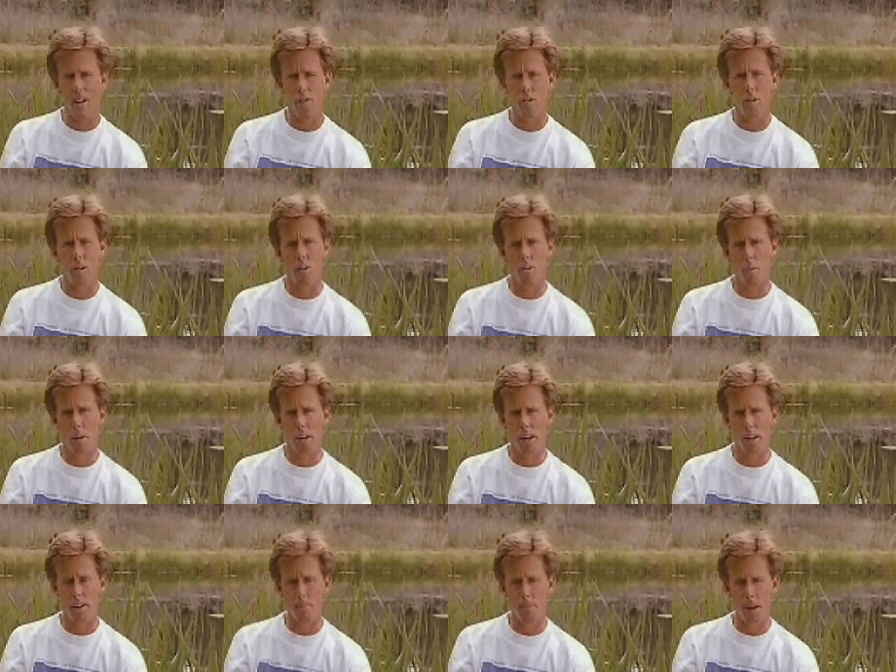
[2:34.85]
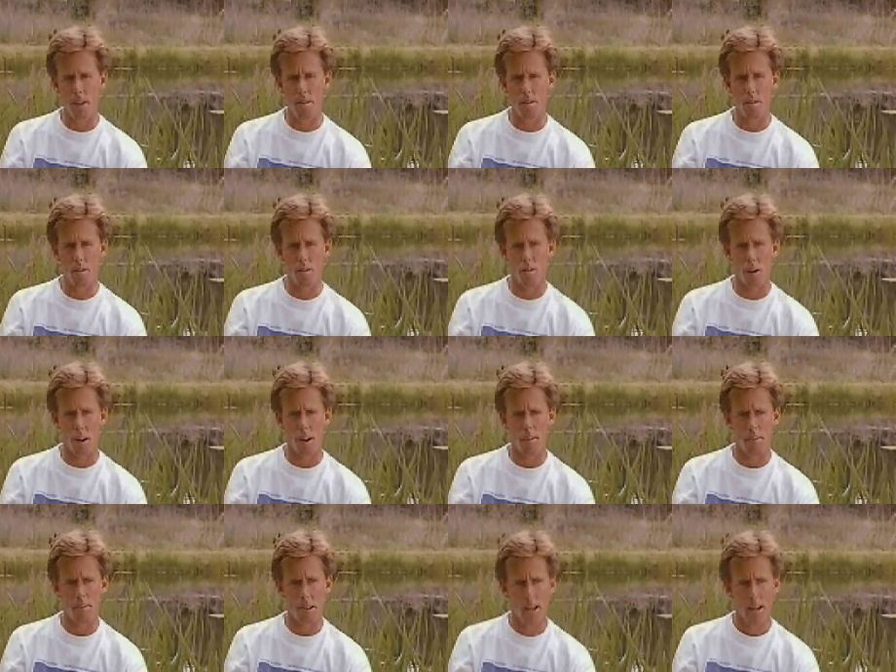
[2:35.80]
high school, I was working at a bicycle
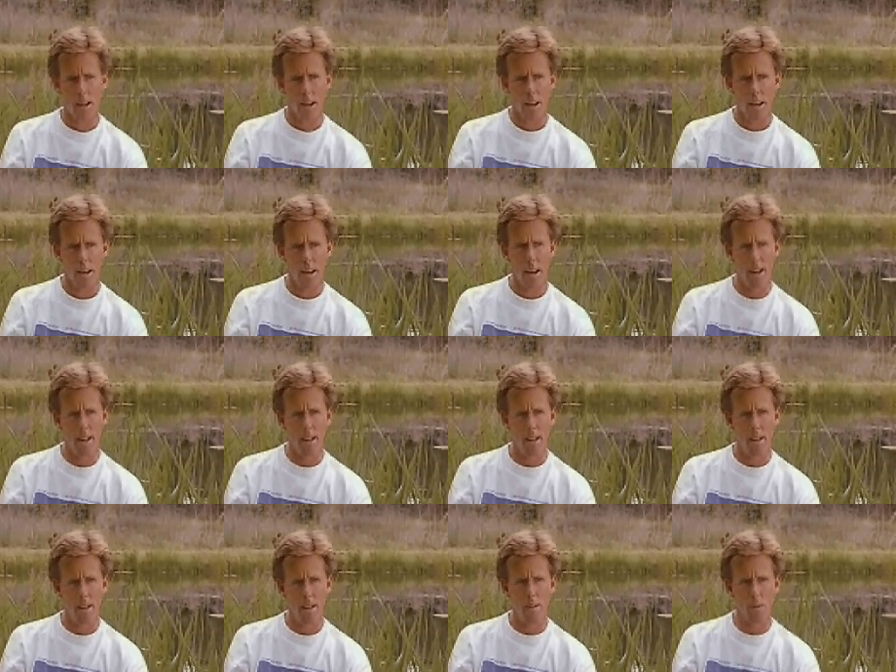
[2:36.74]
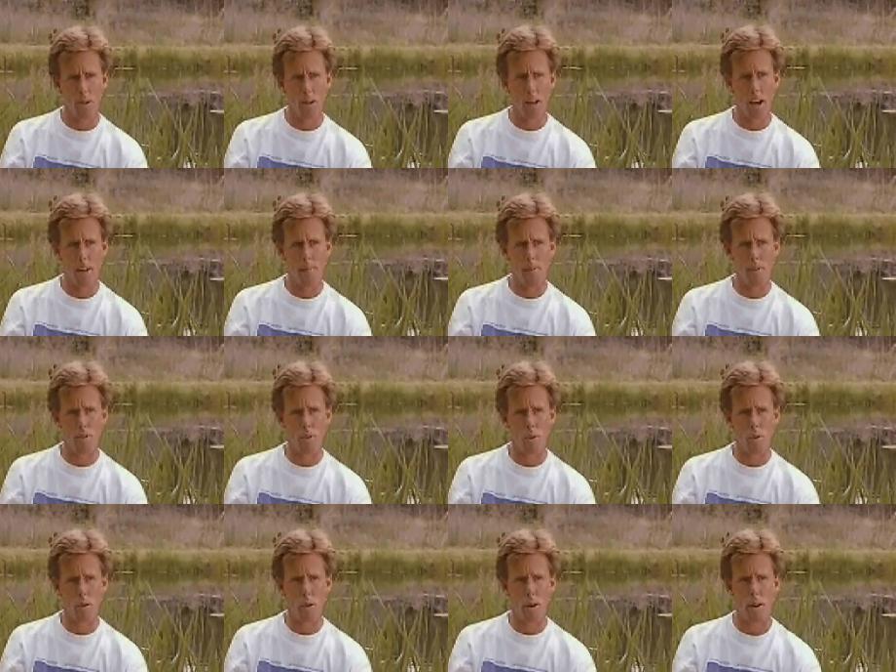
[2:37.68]
shop, and I didn't really have much
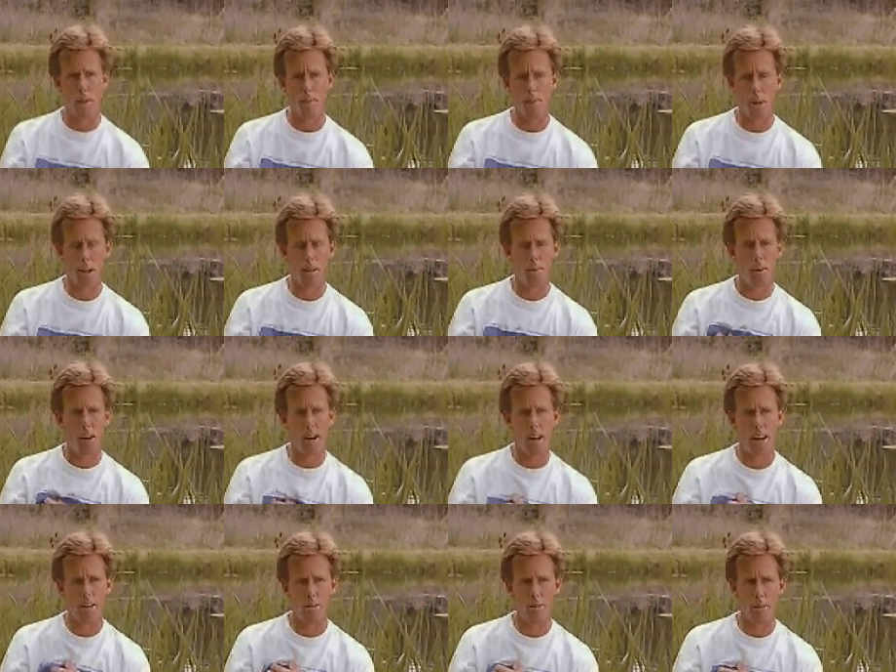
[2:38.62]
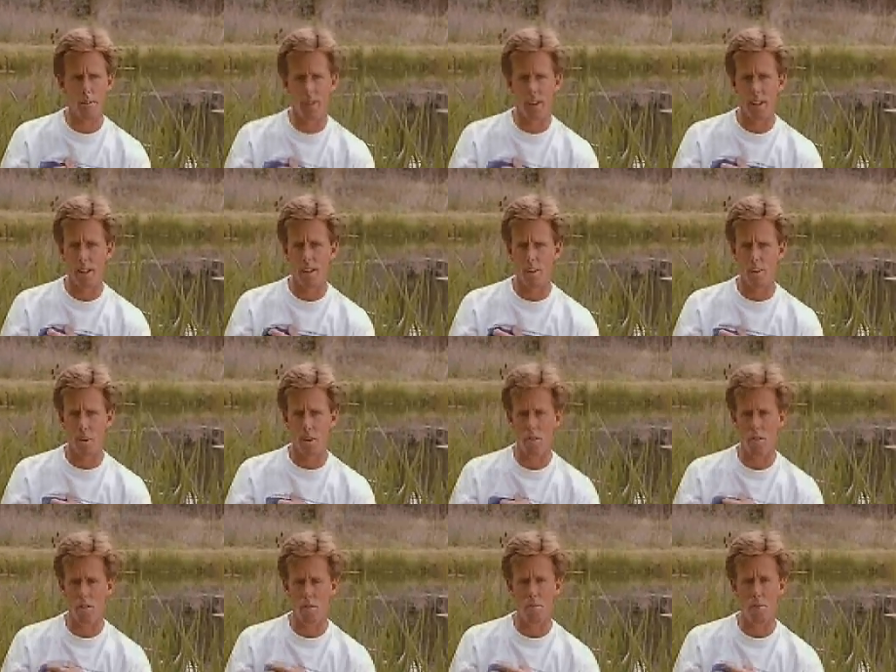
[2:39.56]
going on. A buddy of mine asked me if I'd like to
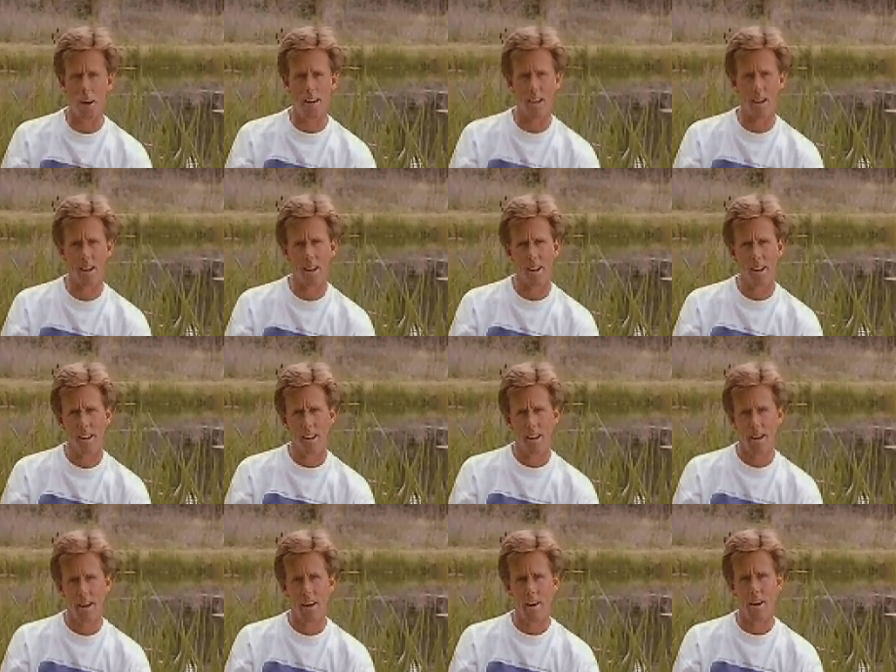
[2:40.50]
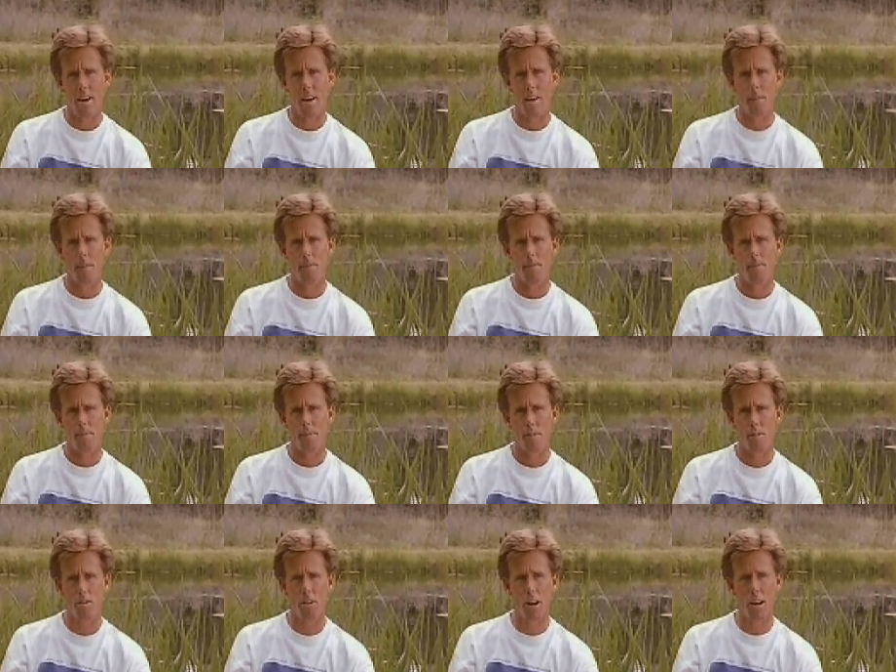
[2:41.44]
race his bike,
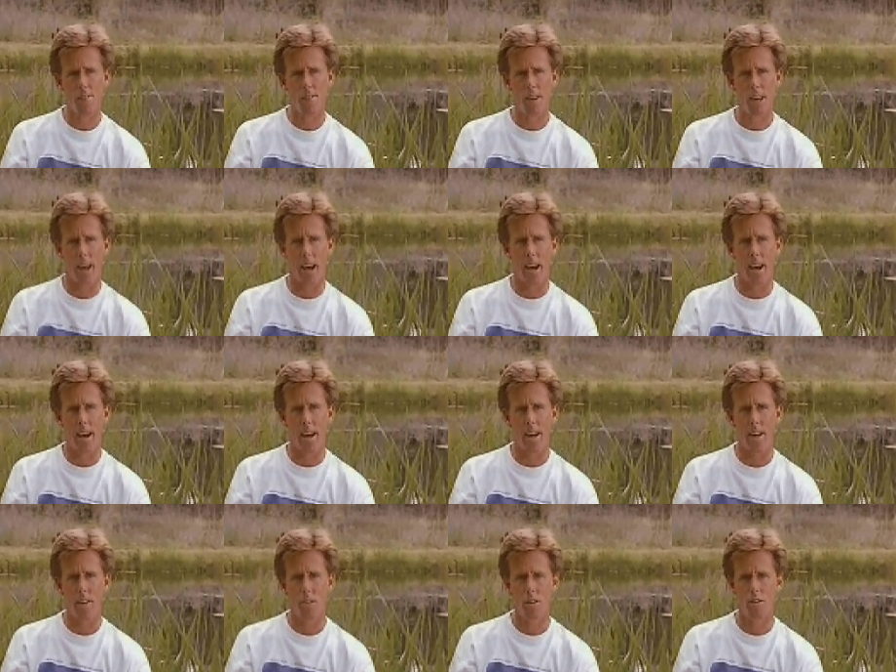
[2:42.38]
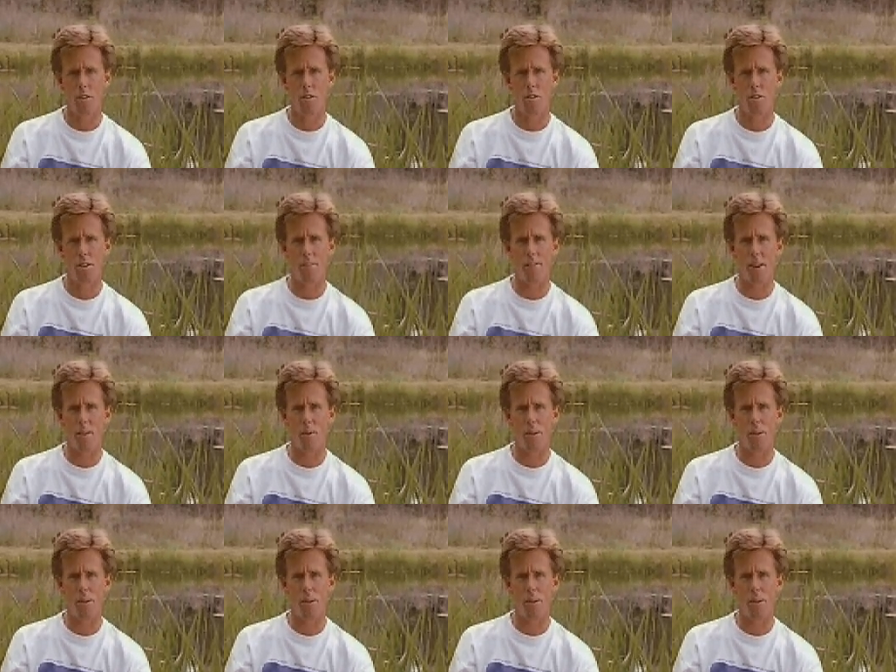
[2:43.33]
just kind of a gag, just to see if I